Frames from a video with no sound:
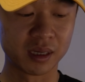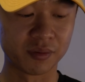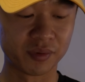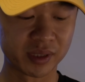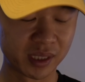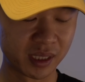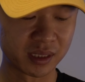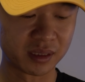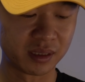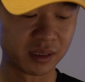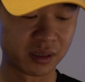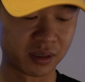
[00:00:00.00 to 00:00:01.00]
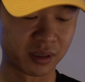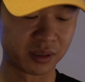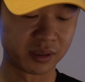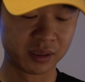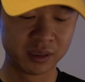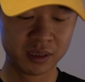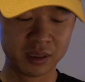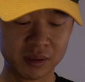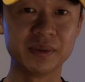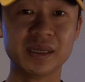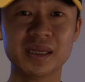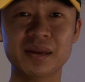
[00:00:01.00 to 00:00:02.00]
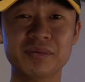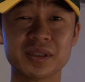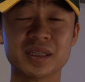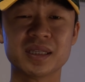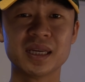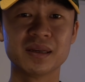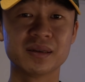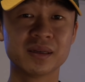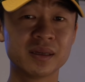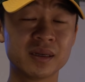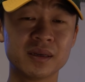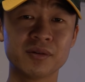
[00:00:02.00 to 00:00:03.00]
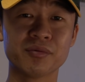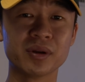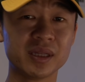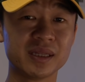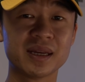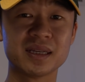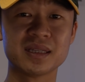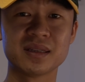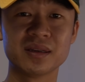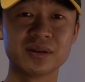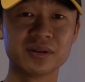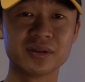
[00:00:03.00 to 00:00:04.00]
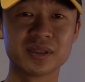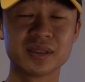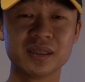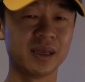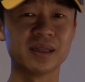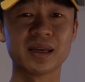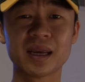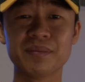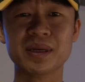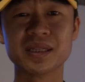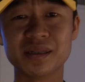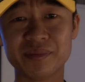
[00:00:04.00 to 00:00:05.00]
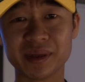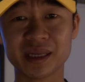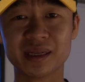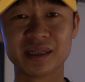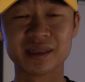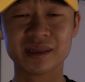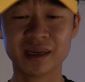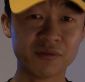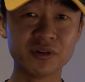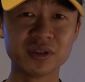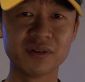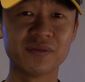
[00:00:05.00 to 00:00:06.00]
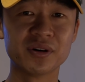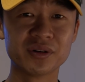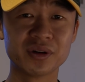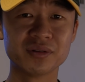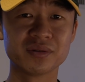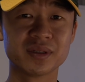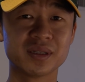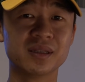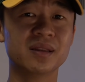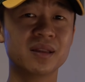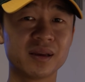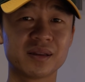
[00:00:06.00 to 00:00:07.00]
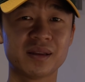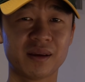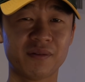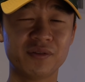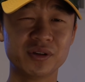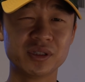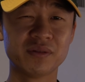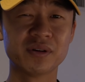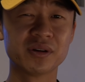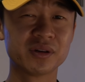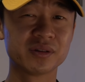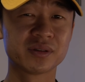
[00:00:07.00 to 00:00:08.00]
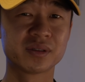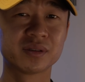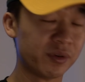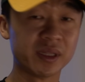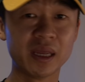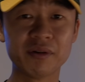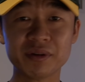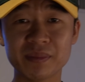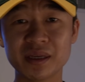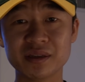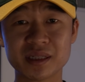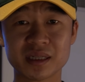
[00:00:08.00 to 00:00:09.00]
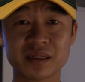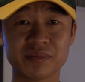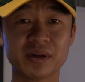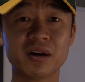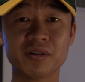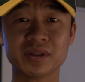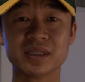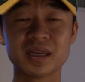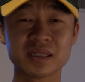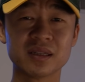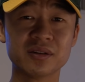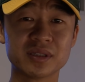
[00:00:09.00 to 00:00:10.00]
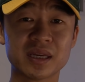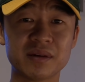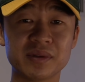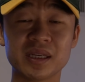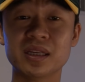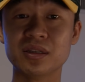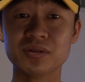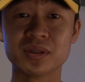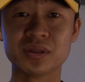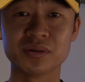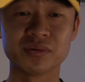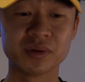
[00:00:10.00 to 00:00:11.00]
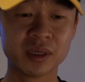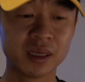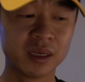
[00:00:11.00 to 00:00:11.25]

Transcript: with the SD card, being able to take really nice stills, and like I mentioned in the beginning, Fuji photos look like Fuji photos. With every menu system, it always takes a little time to get used to,